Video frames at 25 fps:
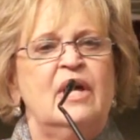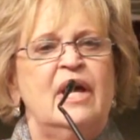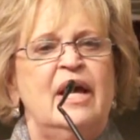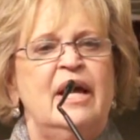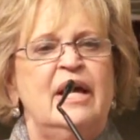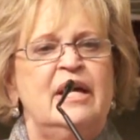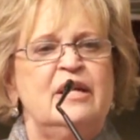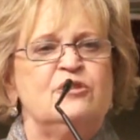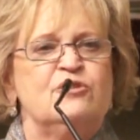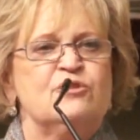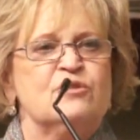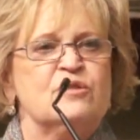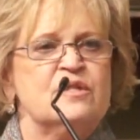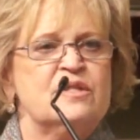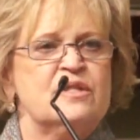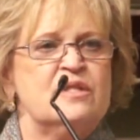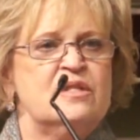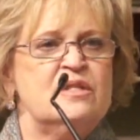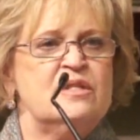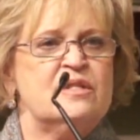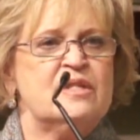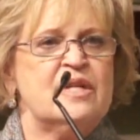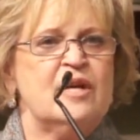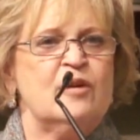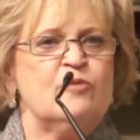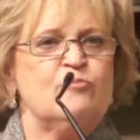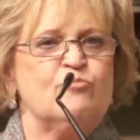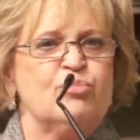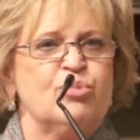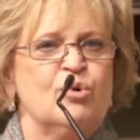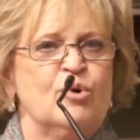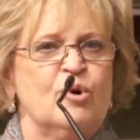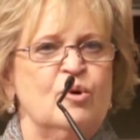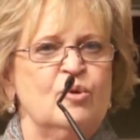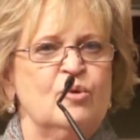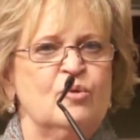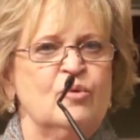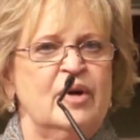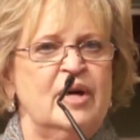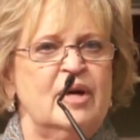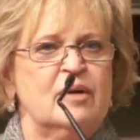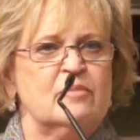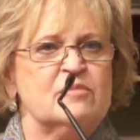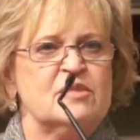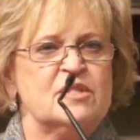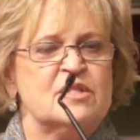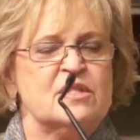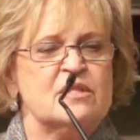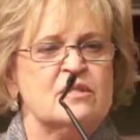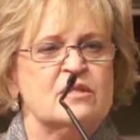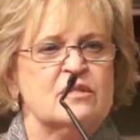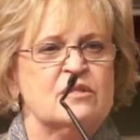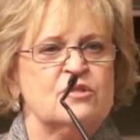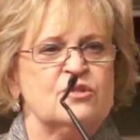agencies and programs